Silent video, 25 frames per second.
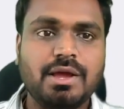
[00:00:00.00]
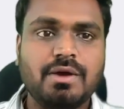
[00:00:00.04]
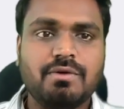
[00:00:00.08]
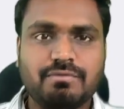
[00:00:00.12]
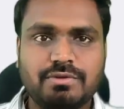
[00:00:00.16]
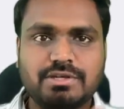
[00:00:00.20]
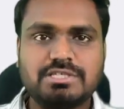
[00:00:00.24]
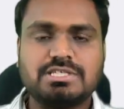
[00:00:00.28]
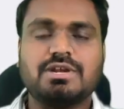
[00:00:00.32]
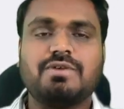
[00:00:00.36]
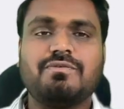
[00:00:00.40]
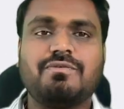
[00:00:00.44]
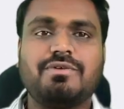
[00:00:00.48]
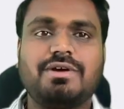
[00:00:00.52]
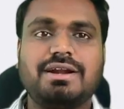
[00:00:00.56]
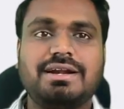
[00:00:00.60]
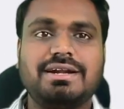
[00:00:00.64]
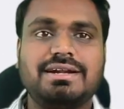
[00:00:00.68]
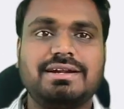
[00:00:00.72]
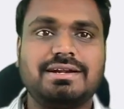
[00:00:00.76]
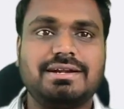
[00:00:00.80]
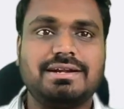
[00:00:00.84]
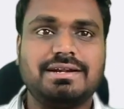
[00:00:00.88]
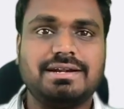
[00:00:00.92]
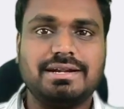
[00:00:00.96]
First of all,
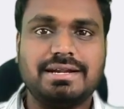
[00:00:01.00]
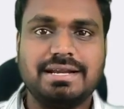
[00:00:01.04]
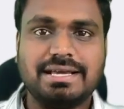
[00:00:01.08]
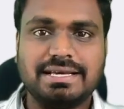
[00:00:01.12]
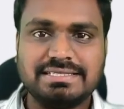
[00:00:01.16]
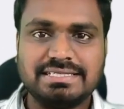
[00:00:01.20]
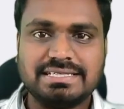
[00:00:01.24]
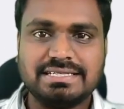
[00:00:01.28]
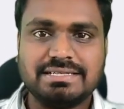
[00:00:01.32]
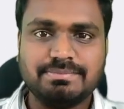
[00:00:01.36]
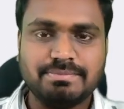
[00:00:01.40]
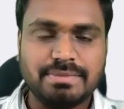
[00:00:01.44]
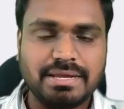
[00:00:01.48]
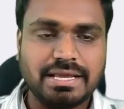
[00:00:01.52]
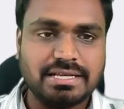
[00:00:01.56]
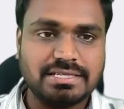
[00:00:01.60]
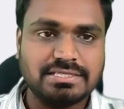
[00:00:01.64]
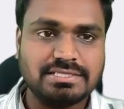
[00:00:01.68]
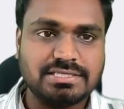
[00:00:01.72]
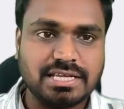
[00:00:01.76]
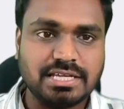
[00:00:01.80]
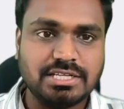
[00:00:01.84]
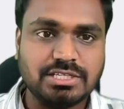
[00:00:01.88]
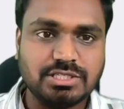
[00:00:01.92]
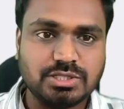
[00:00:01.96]
does it make
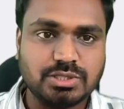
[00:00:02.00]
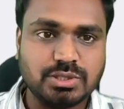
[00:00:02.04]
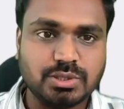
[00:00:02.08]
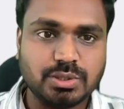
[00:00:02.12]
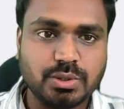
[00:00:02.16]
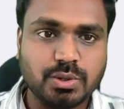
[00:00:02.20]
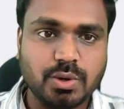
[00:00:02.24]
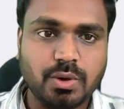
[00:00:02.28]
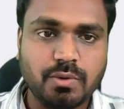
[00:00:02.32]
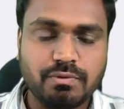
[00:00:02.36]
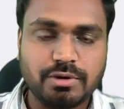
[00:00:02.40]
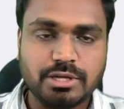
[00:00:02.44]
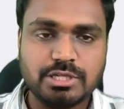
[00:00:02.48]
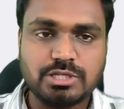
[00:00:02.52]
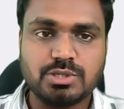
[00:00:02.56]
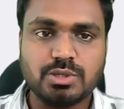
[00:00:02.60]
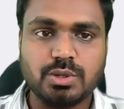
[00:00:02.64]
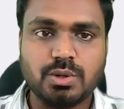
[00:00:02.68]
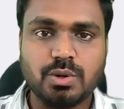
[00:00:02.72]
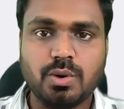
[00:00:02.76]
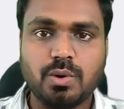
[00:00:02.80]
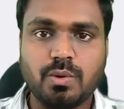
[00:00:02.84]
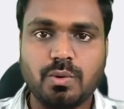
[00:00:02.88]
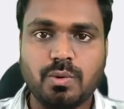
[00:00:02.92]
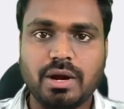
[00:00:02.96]
sense to go for
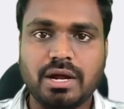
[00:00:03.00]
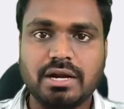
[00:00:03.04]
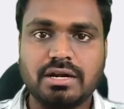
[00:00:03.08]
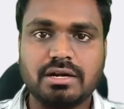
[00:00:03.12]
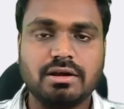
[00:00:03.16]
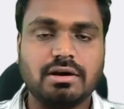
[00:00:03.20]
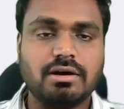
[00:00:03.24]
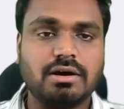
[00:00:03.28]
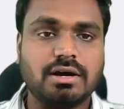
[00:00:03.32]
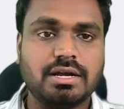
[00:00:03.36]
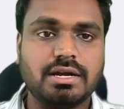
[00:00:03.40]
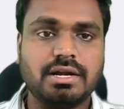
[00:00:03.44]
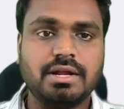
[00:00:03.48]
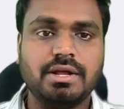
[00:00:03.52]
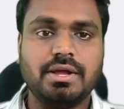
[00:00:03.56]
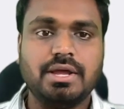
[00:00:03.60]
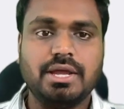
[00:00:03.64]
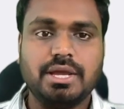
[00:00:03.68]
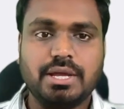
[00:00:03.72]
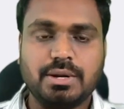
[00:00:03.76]
Zoho One or